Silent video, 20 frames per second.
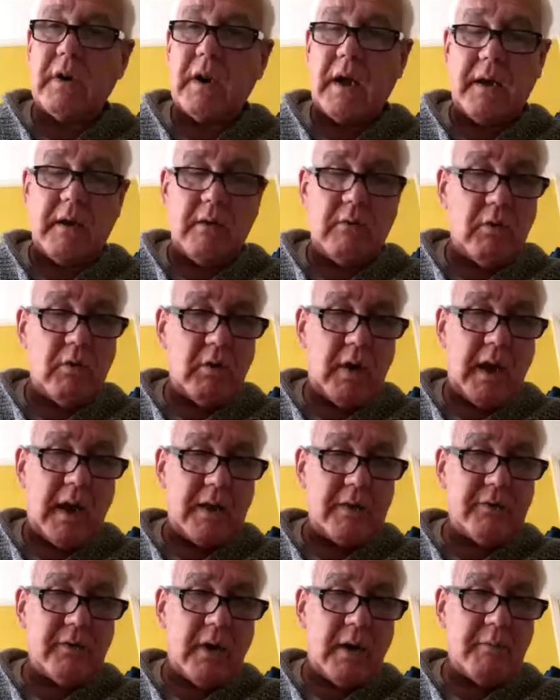it later on
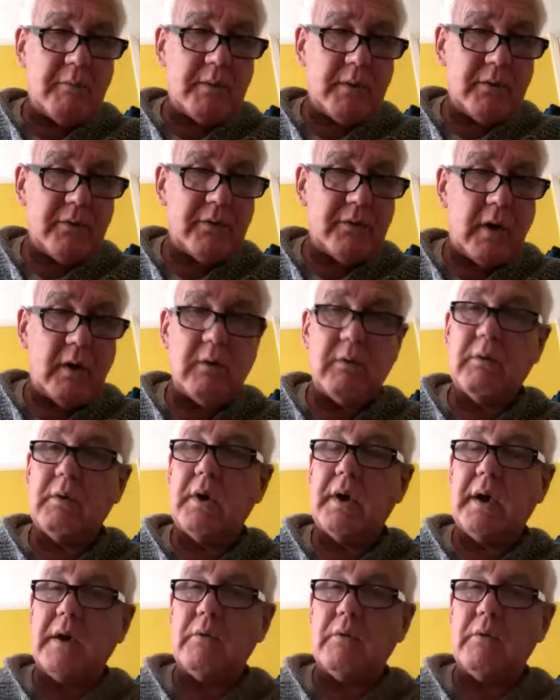catch up. So